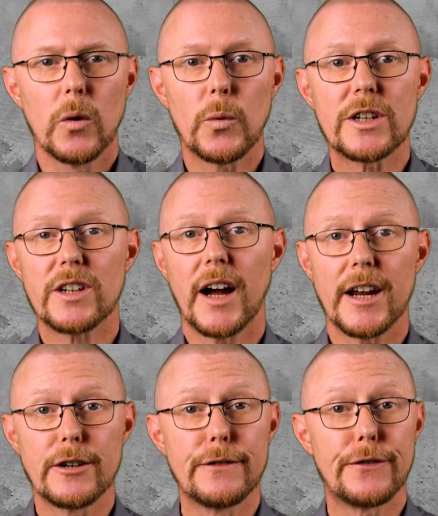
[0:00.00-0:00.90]
which
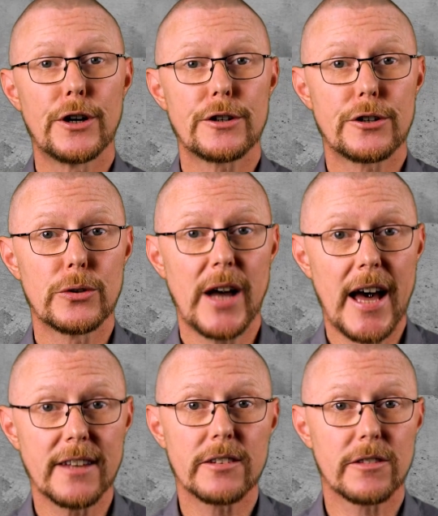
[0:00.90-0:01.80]
I referred to
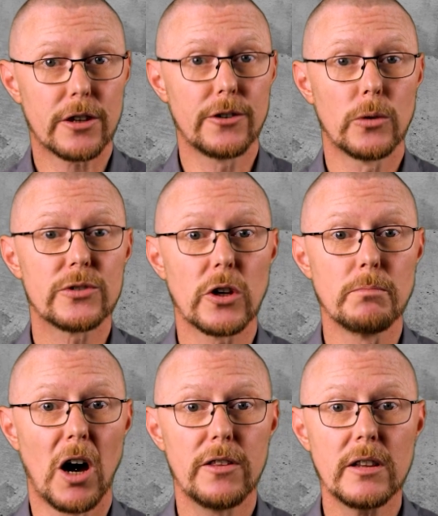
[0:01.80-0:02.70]
as the Groan
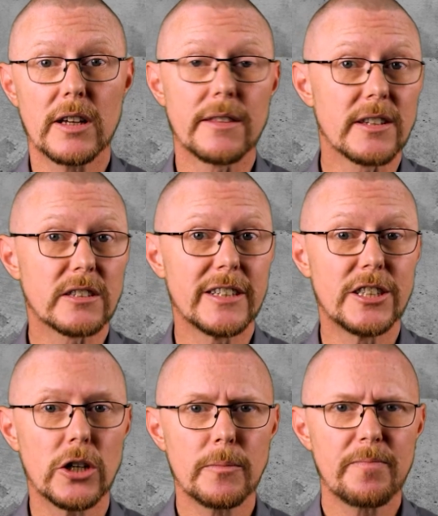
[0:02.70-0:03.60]
Zone model in this
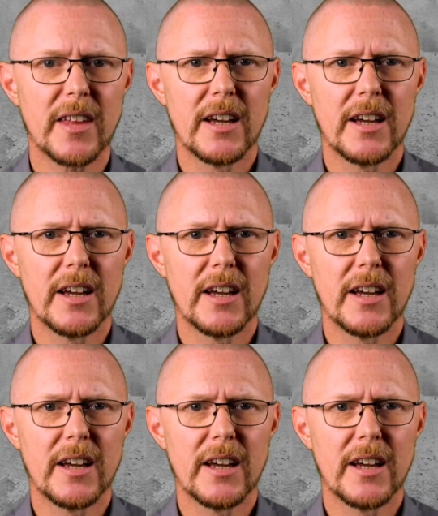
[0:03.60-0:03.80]
video,